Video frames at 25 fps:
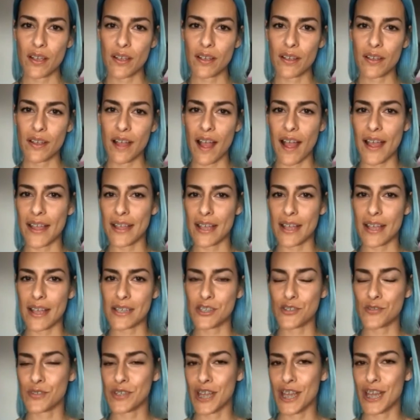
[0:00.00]
I guess,
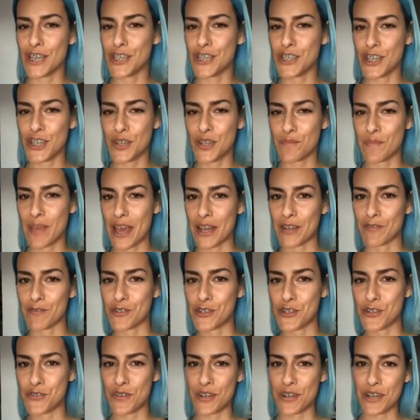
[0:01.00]
strategic amount of
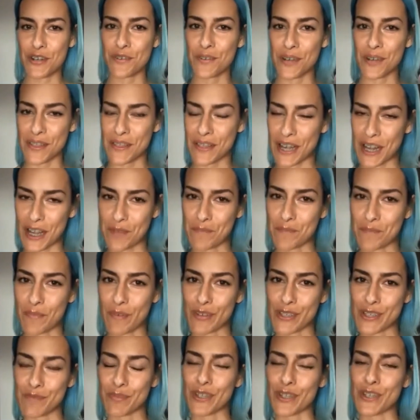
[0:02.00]
trickery that I can
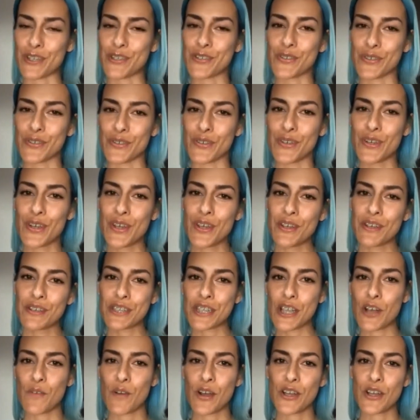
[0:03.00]
possibly do.
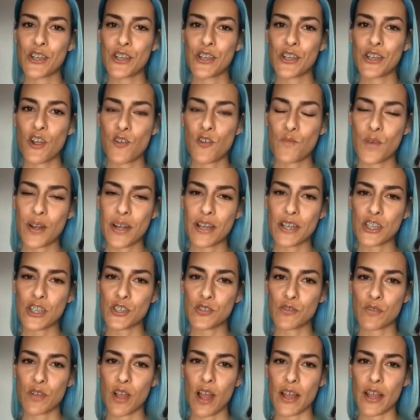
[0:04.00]
So I don't want to
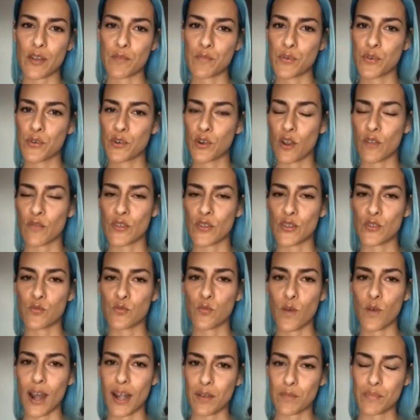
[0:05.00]
just kind of put on this
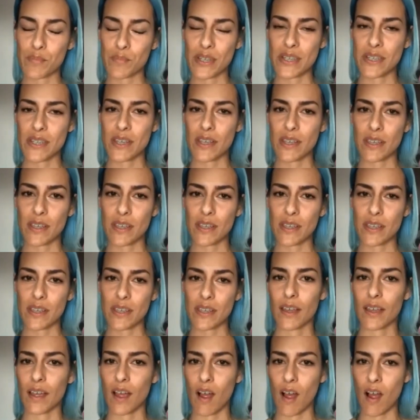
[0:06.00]
one
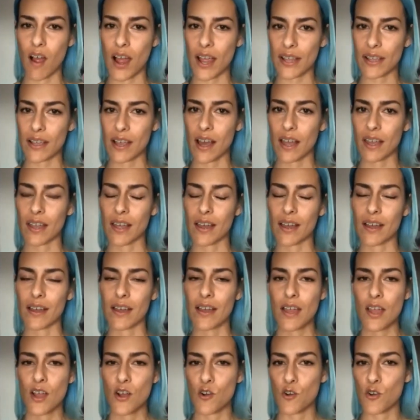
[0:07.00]
particular eye color
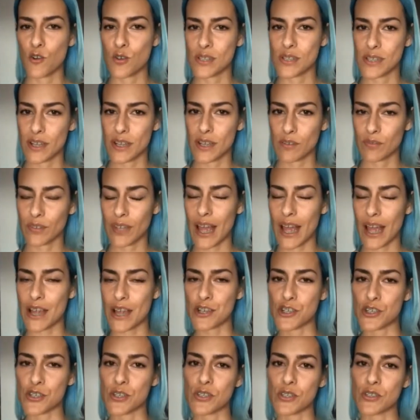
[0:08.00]
or set of
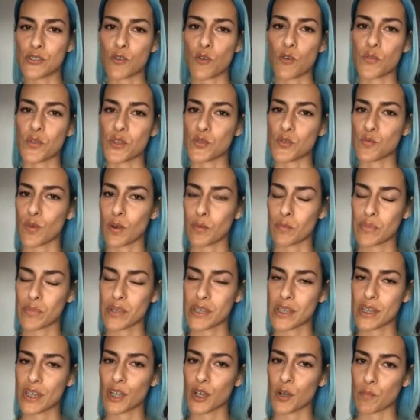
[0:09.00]
lashes or this one
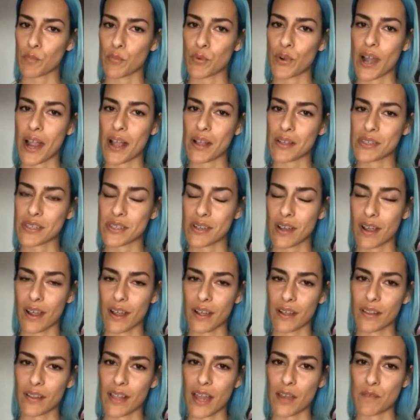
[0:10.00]
particular brow
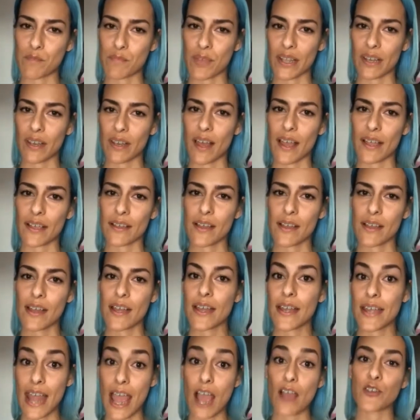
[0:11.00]
style and be like,
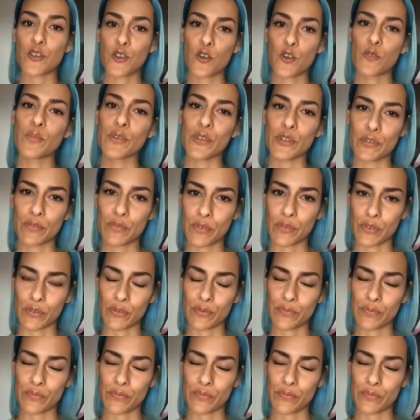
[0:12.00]
now you're beautiful.